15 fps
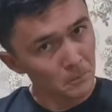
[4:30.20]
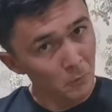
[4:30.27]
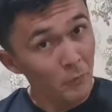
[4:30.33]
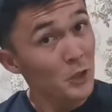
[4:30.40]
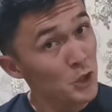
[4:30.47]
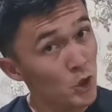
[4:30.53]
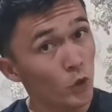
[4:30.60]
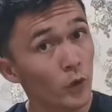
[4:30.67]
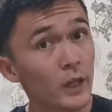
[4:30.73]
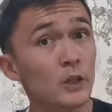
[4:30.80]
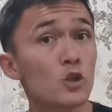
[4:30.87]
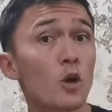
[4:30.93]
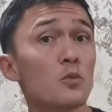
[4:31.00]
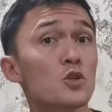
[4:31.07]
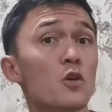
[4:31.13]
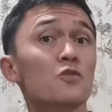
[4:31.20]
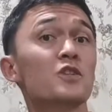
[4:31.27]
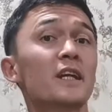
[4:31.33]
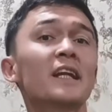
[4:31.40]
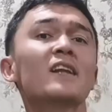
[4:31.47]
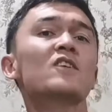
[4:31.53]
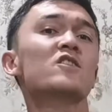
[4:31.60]
with you in terms of
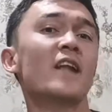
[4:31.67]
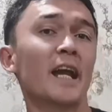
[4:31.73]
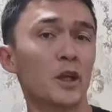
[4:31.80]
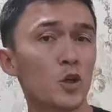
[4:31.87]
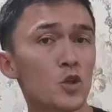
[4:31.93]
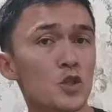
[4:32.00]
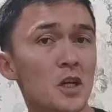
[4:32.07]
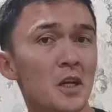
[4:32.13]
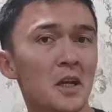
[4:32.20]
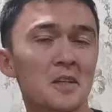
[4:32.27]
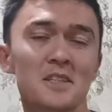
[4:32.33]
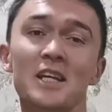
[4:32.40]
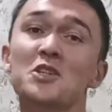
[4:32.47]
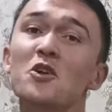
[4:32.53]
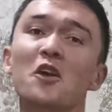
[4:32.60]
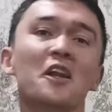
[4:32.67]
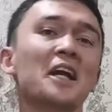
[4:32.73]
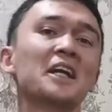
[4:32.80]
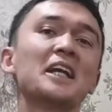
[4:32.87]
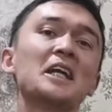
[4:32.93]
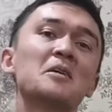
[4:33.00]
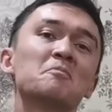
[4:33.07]
the English language, then you're
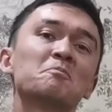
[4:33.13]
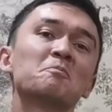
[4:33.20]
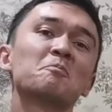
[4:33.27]
lucky.